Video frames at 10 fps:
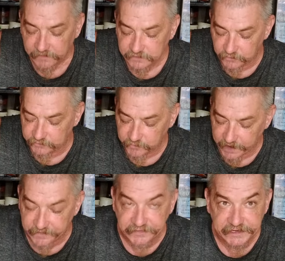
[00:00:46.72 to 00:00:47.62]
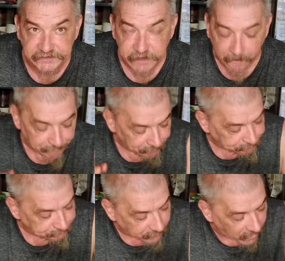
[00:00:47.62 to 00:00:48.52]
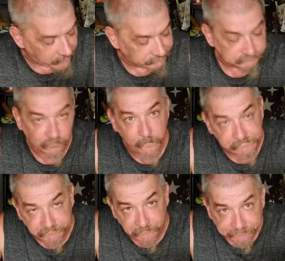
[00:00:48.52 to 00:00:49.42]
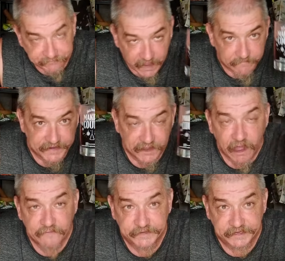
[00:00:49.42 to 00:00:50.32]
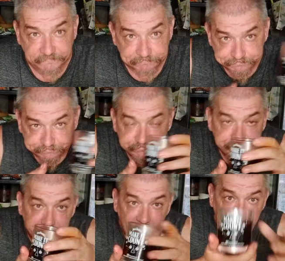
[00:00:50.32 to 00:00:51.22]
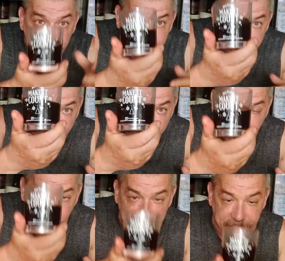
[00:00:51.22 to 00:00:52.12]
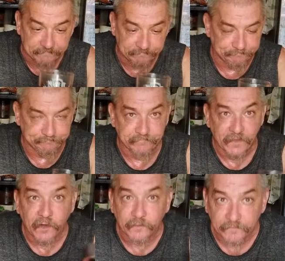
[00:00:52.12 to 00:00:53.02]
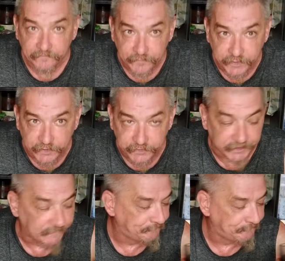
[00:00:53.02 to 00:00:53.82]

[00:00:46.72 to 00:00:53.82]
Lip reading: Goes great with this. And my coffee, black coffee, brewed.